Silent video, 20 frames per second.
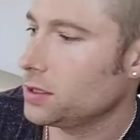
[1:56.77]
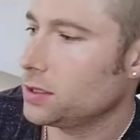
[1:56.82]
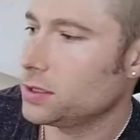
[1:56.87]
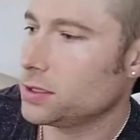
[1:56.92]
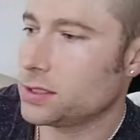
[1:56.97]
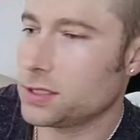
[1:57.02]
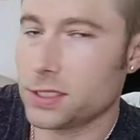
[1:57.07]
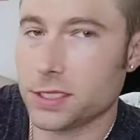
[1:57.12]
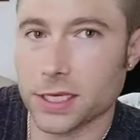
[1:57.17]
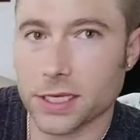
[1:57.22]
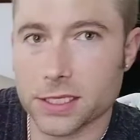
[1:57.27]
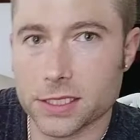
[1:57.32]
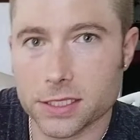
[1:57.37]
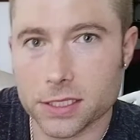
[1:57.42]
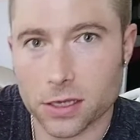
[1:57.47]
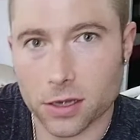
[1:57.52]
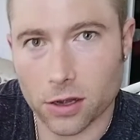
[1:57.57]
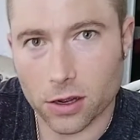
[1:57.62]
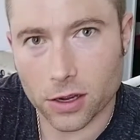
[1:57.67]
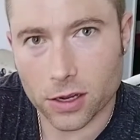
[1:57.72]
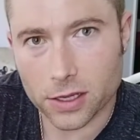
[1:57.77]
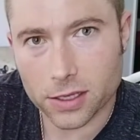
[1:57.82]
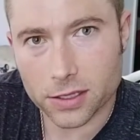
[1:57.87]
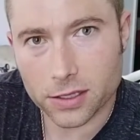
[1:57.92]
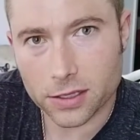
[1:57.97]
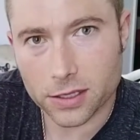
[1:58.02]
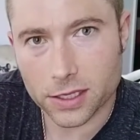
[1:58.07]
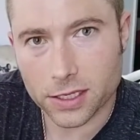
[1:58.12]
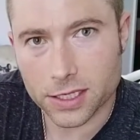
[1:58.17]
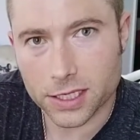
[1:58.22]
sits
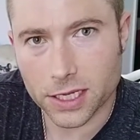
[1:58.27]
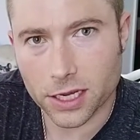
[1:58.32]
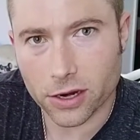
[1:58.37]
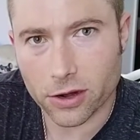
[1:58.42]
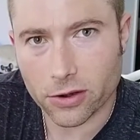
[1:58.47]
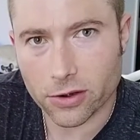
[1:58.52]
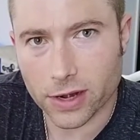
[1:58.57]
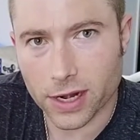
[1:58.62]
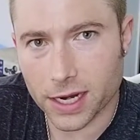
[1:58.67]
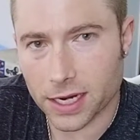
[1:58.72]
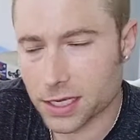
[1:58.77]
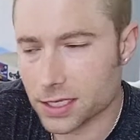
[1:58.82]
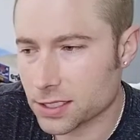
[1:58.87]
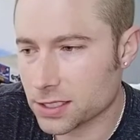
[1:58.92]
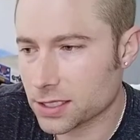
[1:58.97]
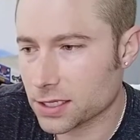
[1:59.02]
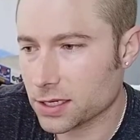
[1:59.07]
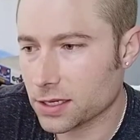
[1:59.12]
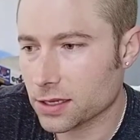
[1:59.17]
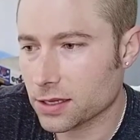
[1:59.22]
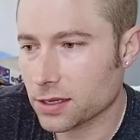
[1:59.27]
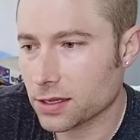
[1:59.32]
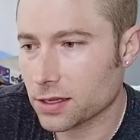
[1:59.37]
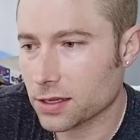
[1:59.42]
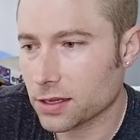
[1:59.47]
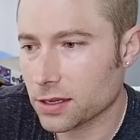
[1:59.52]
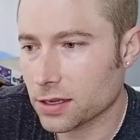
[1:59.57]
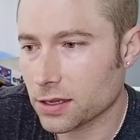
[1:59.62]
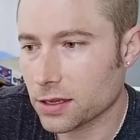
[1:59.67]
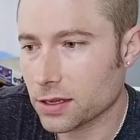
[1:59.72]
on the TRX
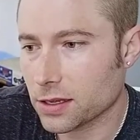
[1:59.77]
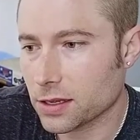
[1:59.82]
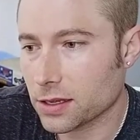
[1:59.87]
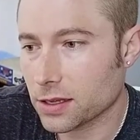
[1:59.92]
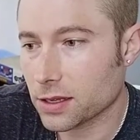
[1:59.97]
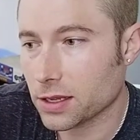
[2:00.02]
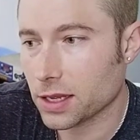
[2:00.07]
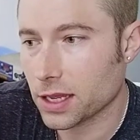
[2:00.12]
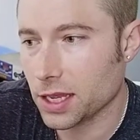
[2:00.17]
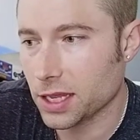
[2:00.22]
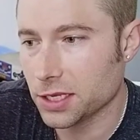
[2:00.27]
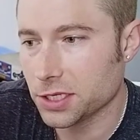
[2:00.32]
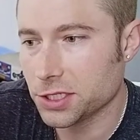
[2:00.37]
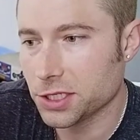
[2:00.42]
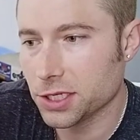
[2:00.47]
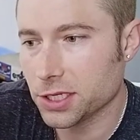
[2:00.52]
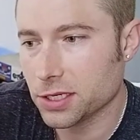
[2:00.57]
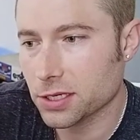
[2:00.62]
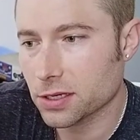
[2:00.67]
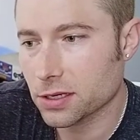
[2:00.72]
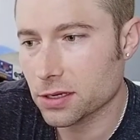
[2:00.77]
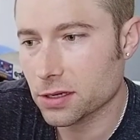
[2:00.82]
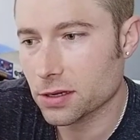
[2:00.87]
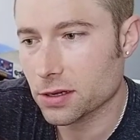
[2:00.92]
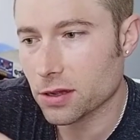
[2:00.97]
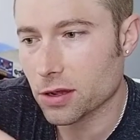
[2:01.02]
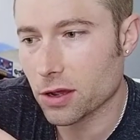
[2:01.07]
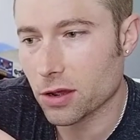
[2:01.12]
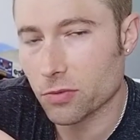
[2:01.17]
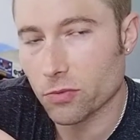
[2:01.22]
engine
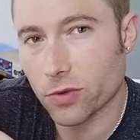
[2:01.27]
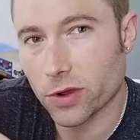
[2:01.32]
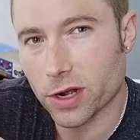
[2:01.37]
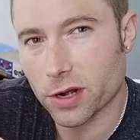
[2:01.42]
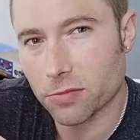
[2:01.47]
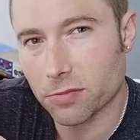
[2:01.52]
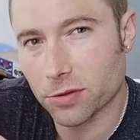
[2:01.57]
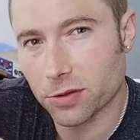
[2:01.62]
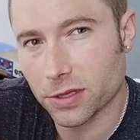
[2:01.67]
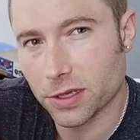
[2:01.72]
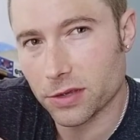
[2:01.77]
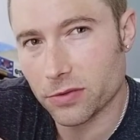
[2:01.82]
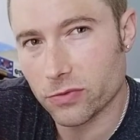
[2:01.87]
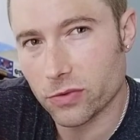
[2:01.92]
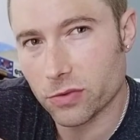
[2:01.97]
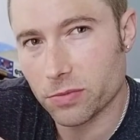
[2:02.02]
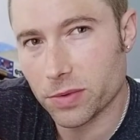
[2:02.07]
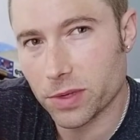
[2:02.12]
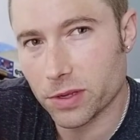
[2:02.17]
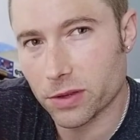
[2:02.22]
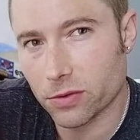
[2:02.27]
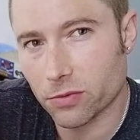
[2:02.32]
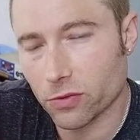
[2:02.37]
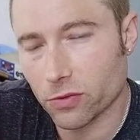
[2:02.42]
on what I believe would be